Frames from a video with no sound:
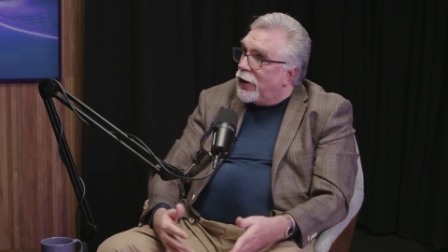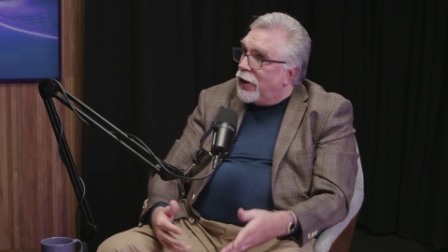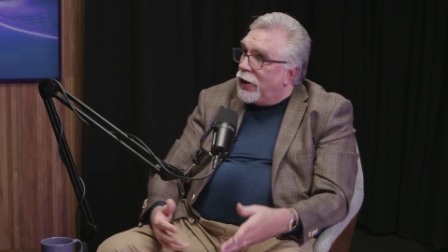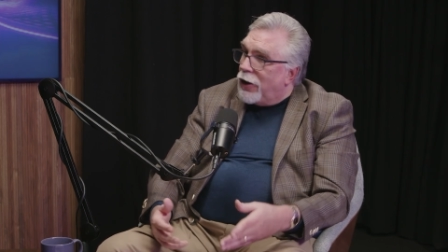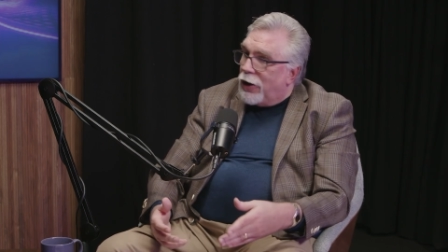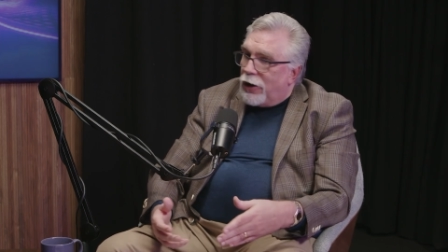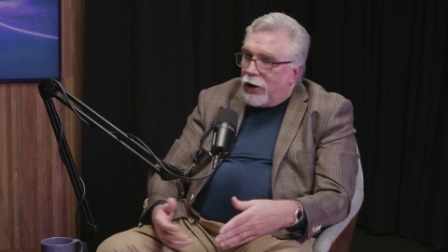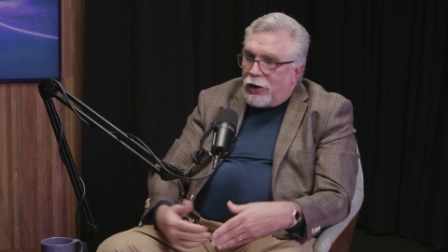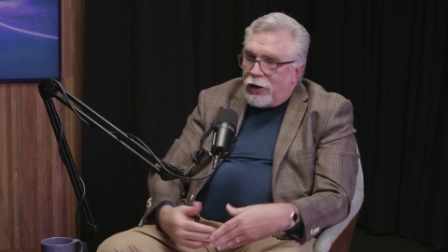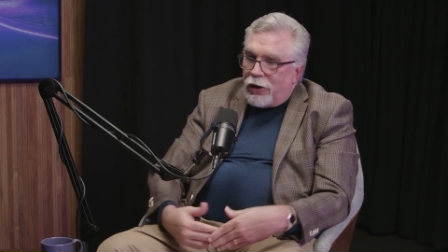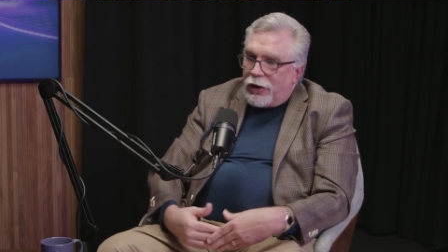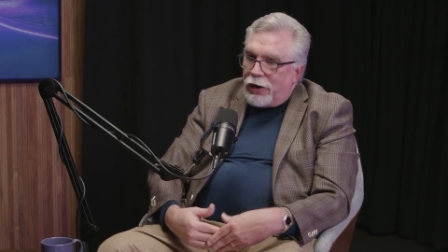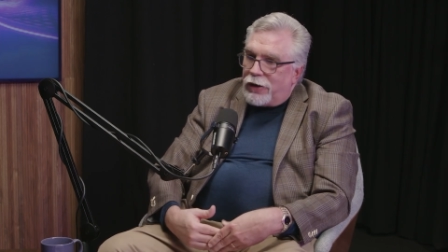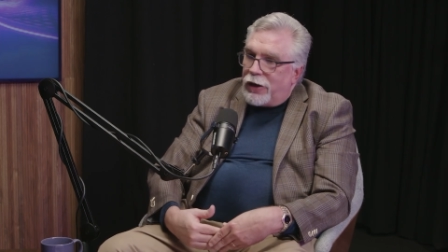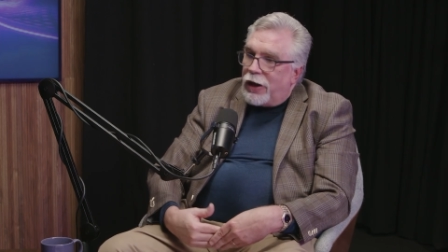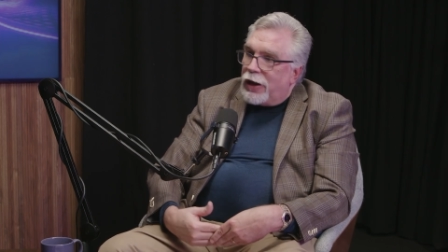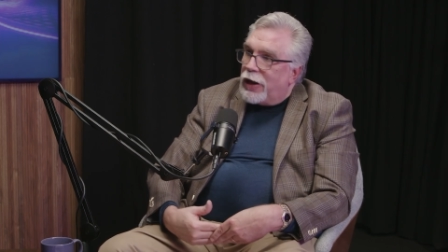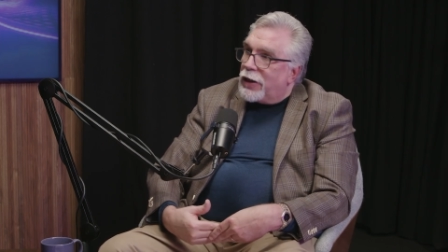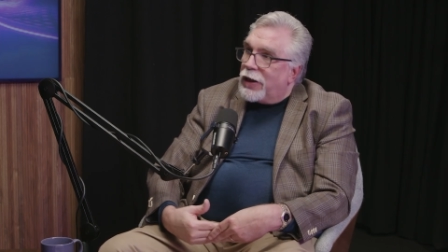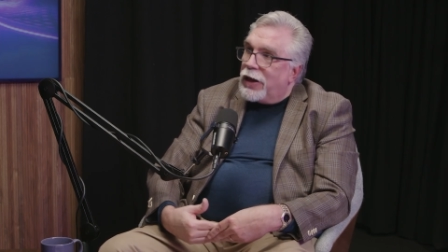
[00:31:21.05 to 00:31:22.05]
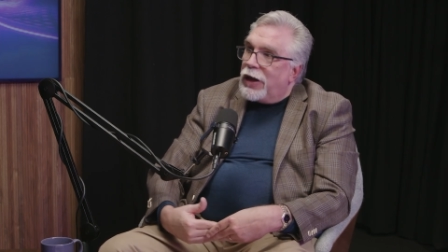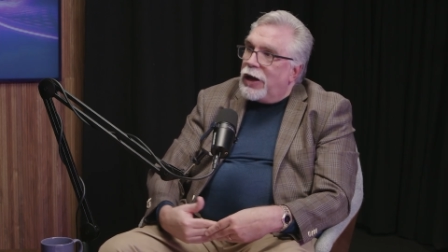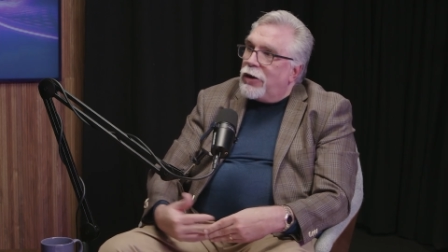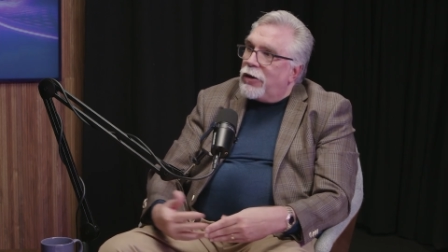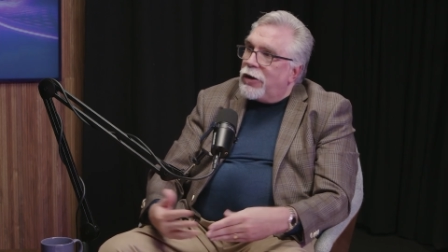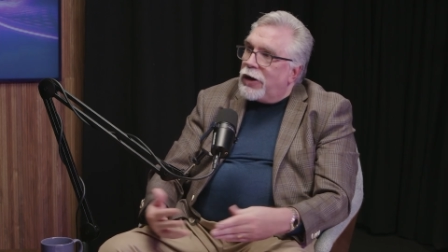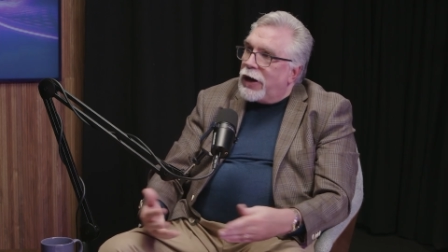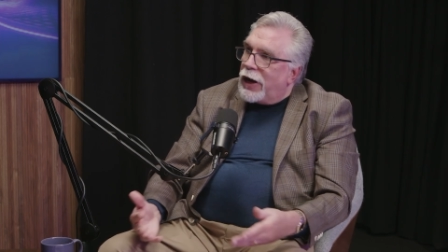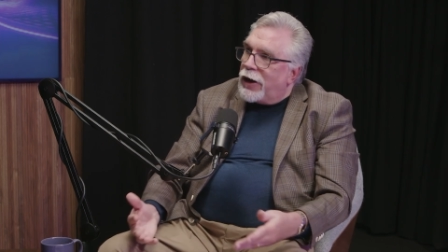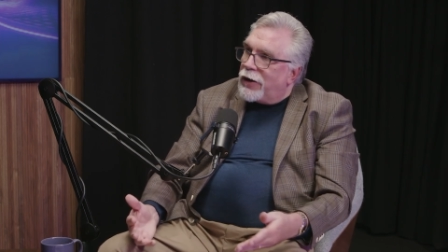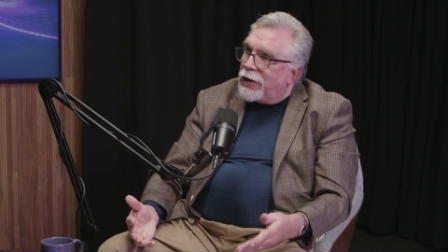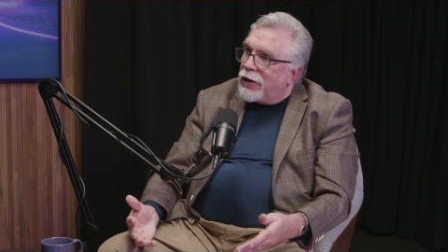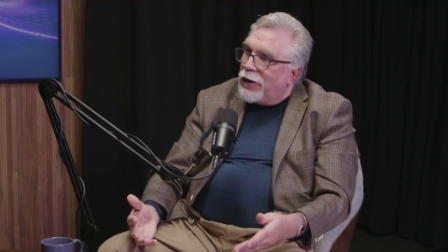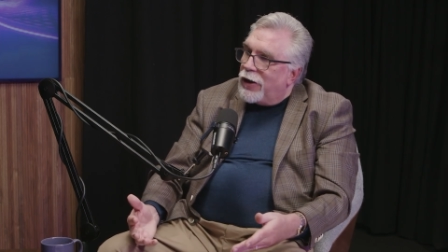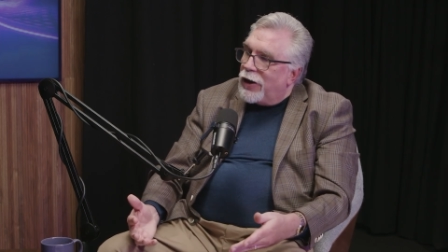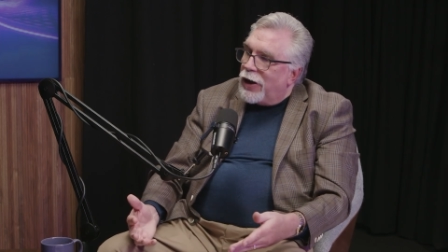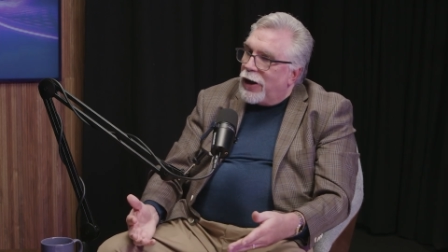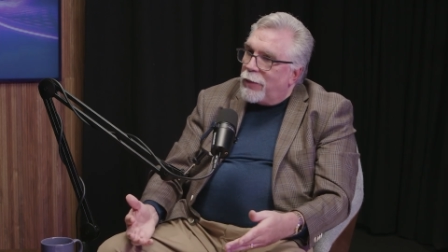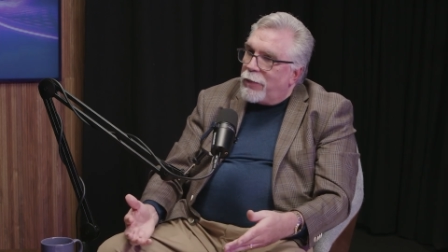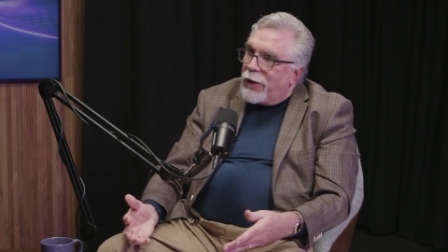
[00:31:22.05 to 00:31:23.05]
on the internet
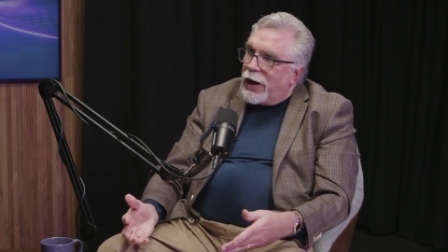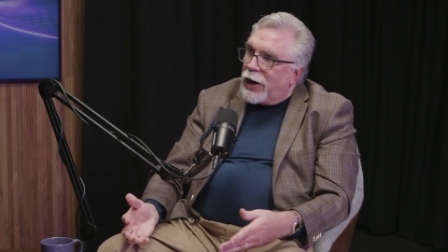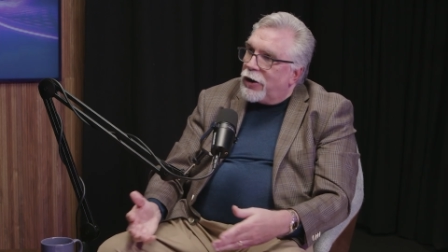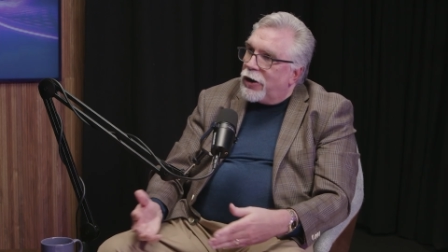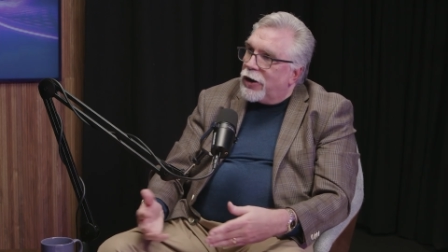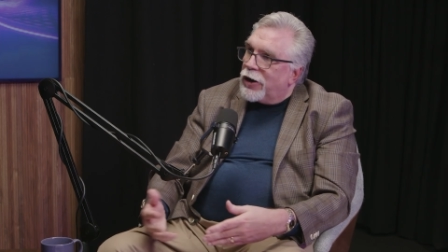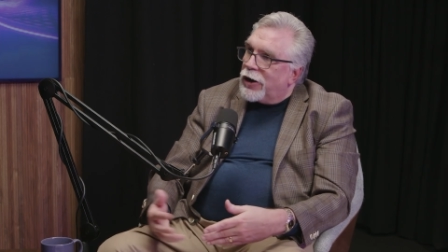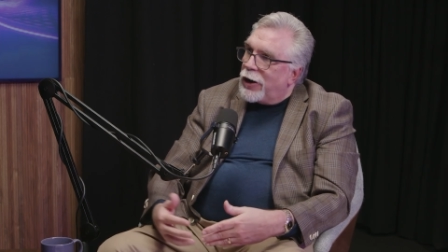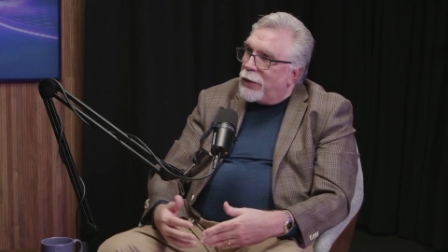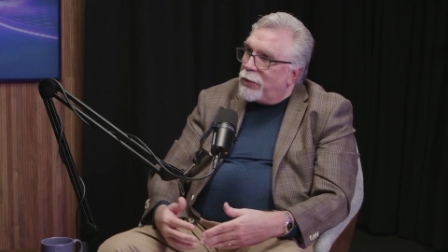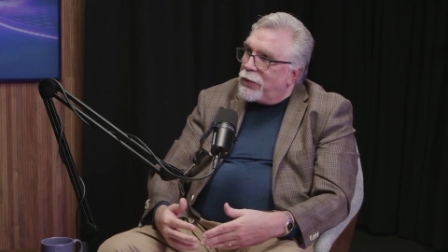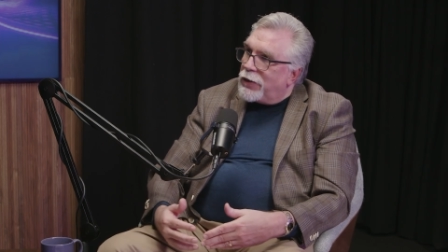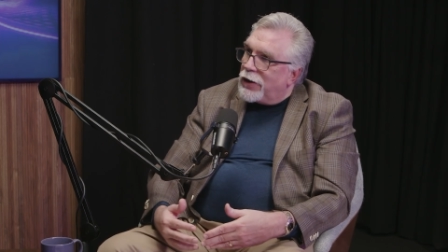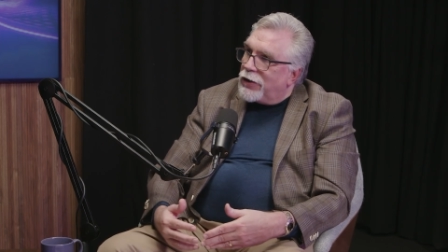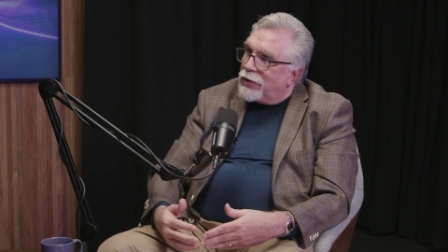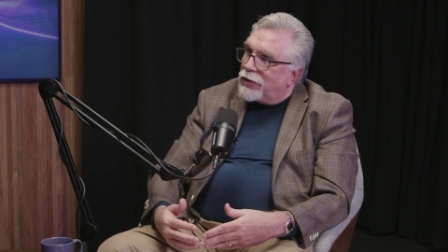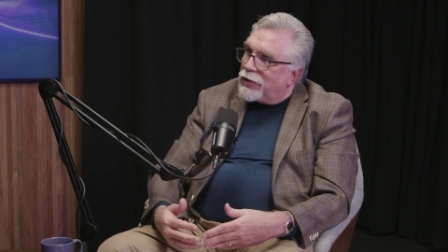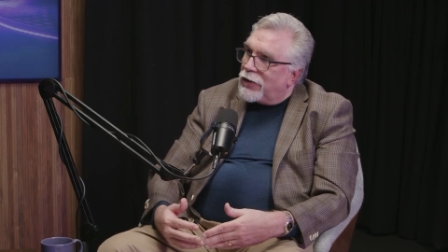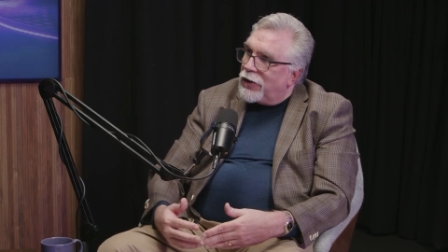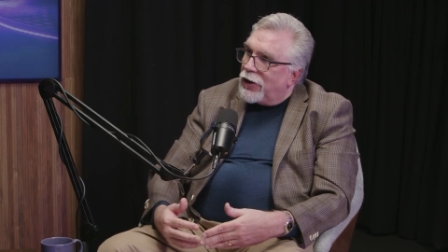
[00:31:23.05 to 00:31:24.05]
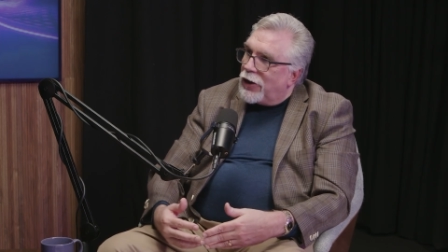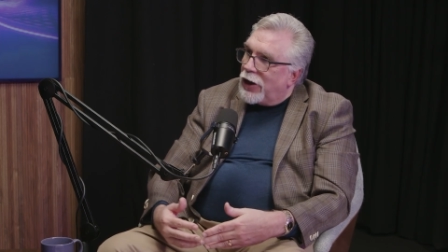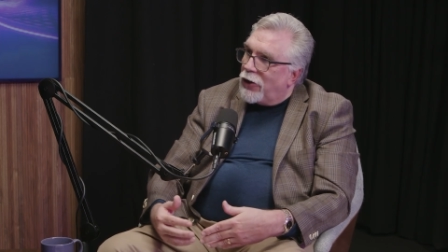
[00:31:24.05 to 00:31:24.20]
about our companies.